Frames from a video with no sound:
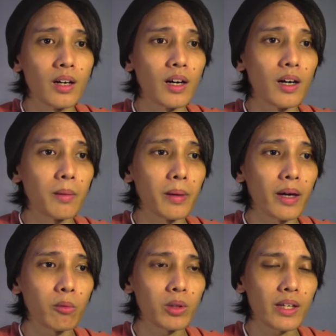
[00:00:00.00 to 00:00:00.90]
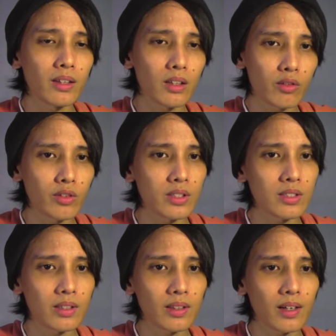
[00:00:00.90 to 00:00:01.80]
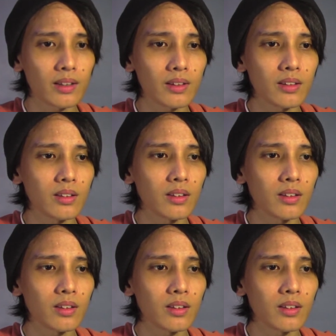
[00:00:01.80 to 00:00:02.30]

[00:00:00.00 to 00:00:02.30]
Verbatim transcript: And what I love is that